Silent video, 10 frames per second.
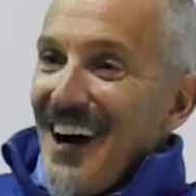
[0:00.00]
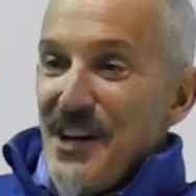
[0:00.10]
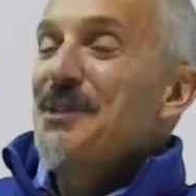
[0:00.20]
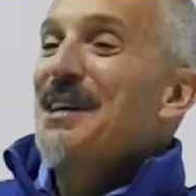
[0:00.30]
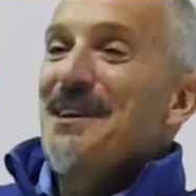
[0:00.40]

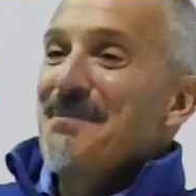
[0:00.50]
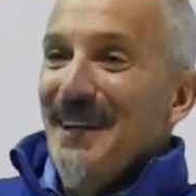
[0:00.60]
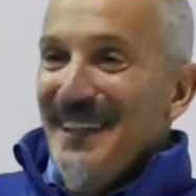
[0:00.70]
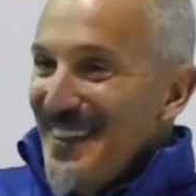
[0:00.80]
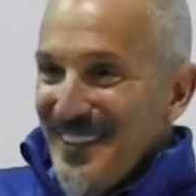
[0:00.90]
Are you kidding
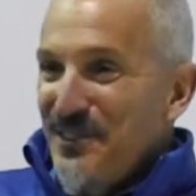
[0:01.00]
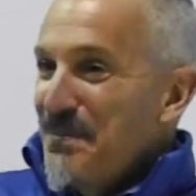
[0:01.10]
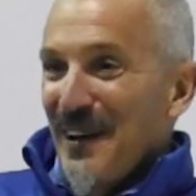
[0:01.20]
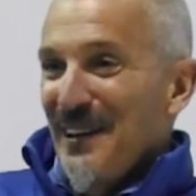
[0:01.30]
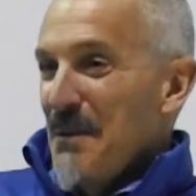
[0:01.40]
me? This
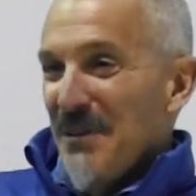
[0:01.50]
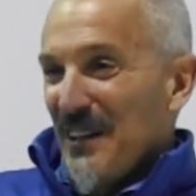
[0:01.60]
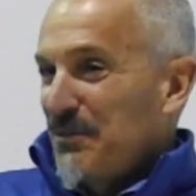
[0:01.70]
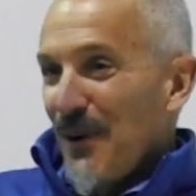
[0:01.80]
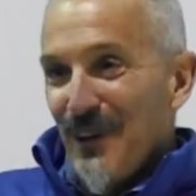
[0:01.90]
has been a
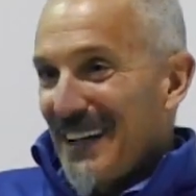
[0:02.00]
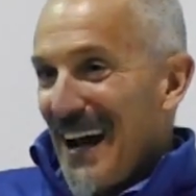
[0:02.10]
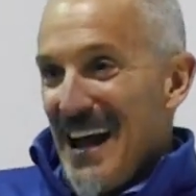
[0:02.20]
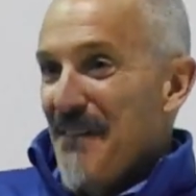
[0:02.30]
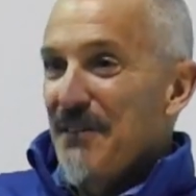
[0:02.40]
Labelexpo
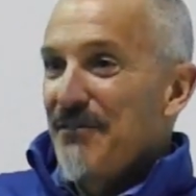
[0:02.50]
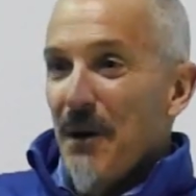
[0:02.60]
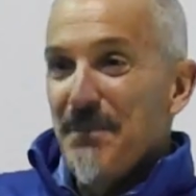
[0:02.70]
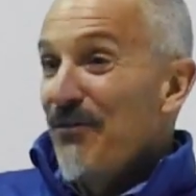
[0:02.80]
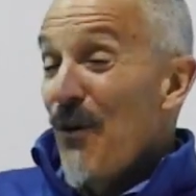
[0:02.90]
like I haven't
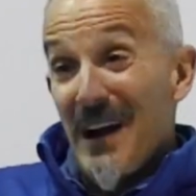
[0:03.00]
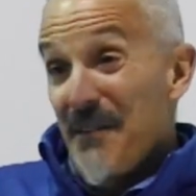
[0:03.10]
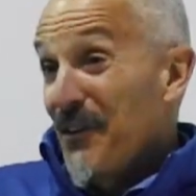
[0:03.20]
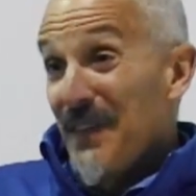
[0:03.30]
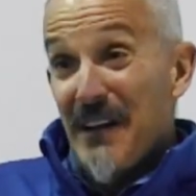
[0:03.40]
felt before,
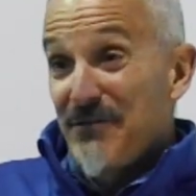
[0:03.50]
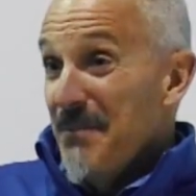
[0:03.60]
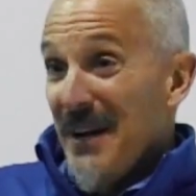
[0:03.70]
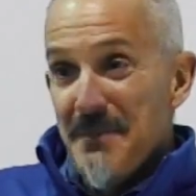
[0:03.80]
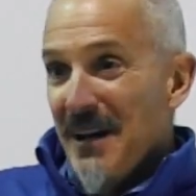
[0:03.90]
and I've heard that
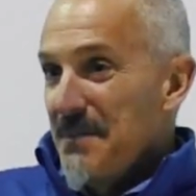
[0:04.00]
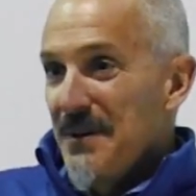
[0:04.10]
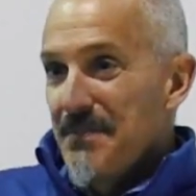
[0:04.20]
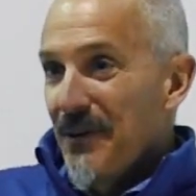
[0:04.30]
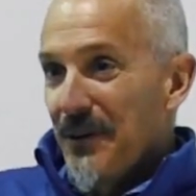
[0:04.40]
from many, many
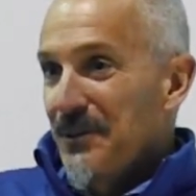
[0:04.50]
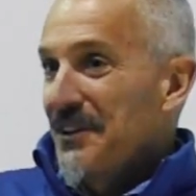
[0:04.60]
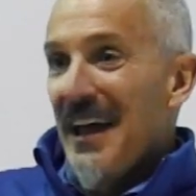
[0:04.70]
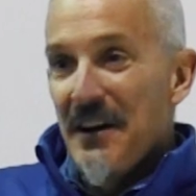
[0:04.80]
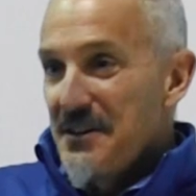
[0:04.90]
people. There
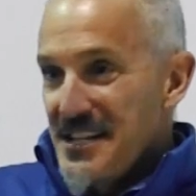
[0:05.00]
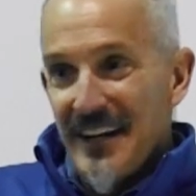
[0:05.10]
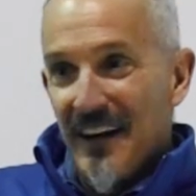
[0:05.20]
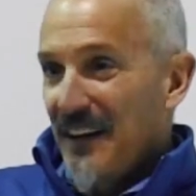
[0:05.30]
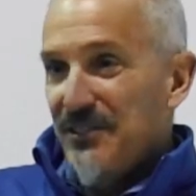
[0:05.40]
was an
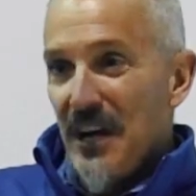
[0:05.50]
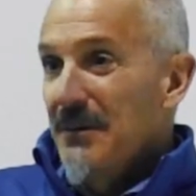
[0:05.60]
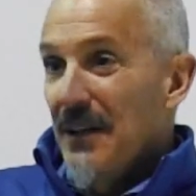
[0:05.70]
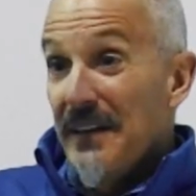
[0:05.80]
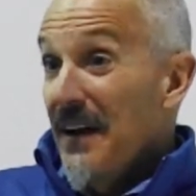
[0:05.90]
energy and an
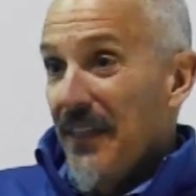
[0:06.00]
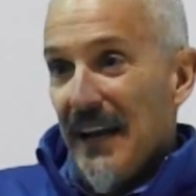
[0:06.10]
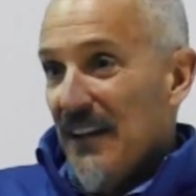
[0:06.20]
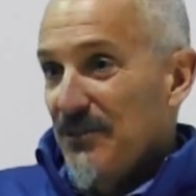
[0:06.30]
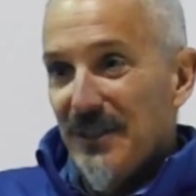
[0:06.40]
excitement in the air
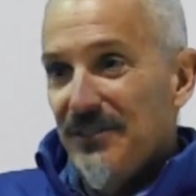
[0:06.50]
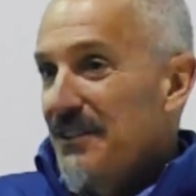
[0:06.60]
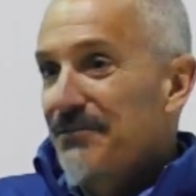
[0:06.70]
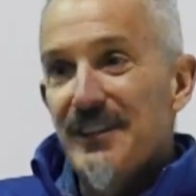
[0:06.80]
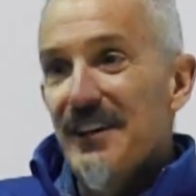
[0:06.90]
that hasn't been
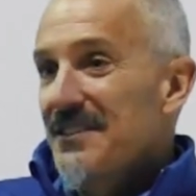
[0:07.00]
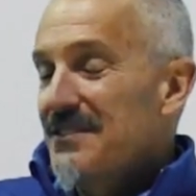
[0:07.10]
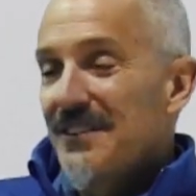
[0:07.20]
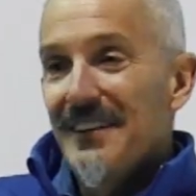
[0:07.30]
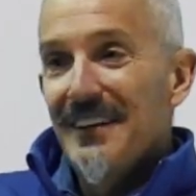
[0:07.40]
seen for years.